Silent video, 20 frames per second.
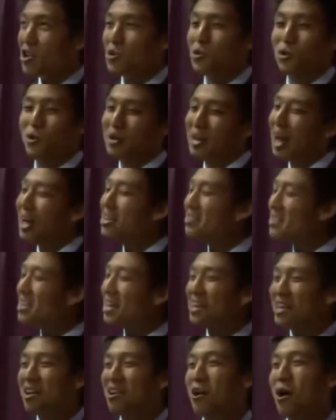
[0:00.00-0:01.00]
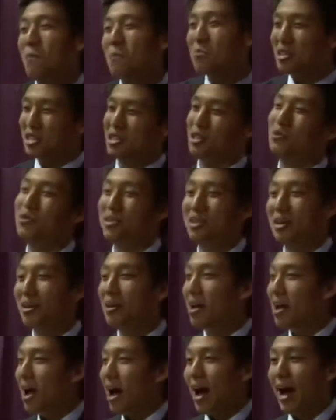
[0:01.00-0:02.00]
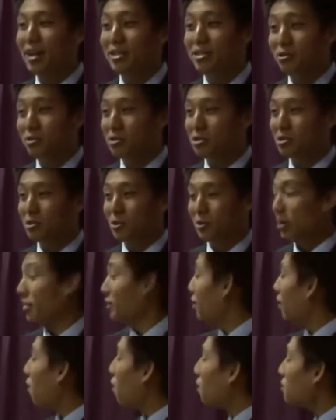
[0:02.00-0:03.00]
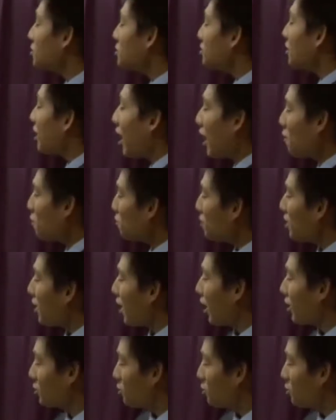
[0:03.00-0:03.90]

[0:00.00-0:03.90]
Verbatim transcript: you're kind of getting in competition with the iTunes store. And honestly, I don't think